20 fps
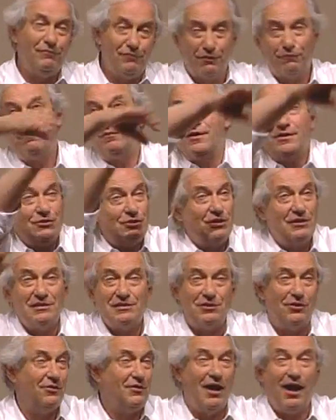the functions
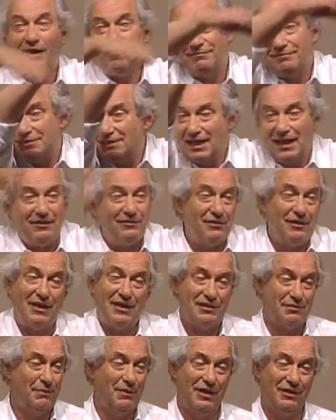are not standard
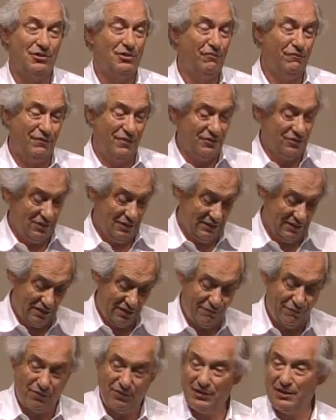exponential functions. It's
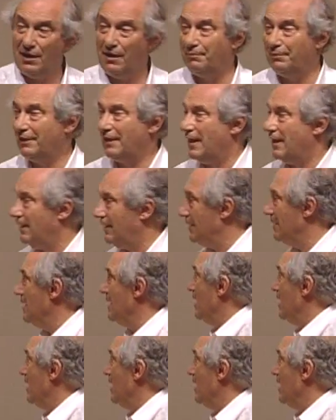very complicated.